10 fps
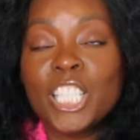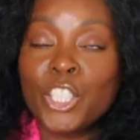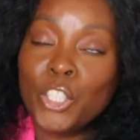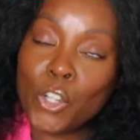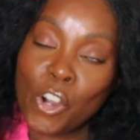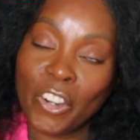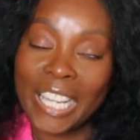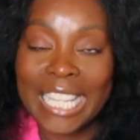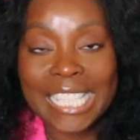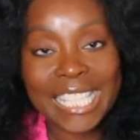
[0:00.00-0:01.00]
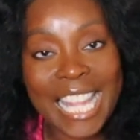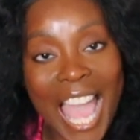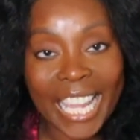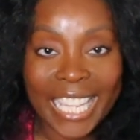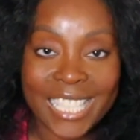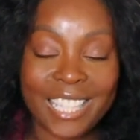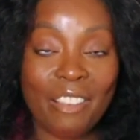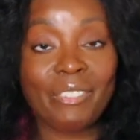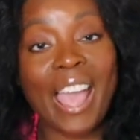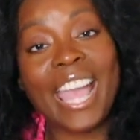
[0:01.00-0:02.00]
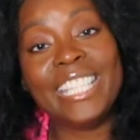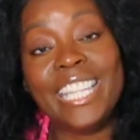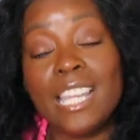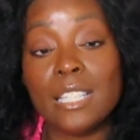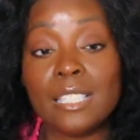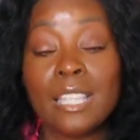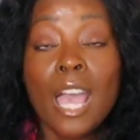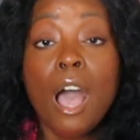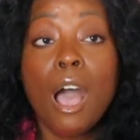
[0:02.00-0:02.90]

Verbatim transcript: luxurious stocking stuffer ideas.